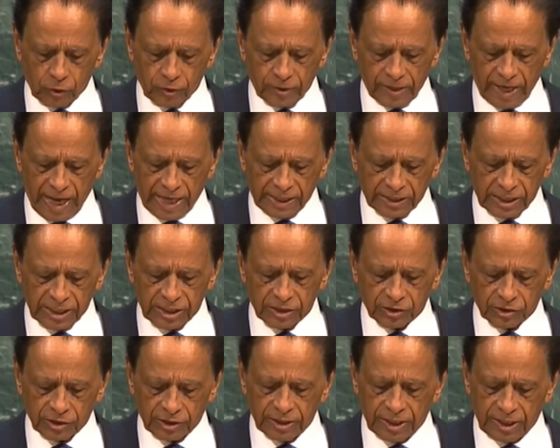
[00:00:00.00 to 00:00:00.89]
of
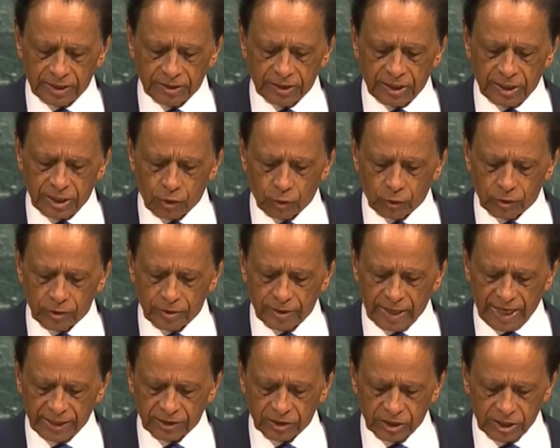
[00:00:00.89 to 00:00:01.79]
colonization and
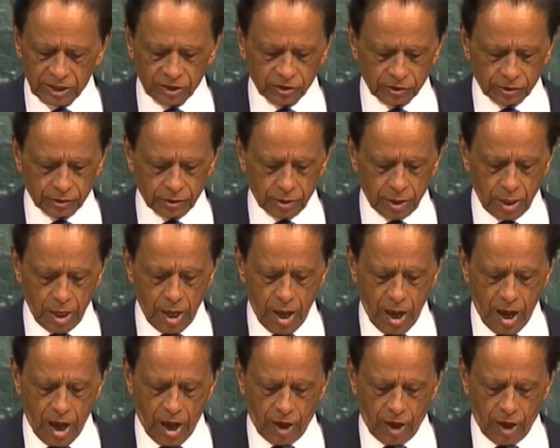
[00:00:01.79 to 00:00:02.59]
decolonization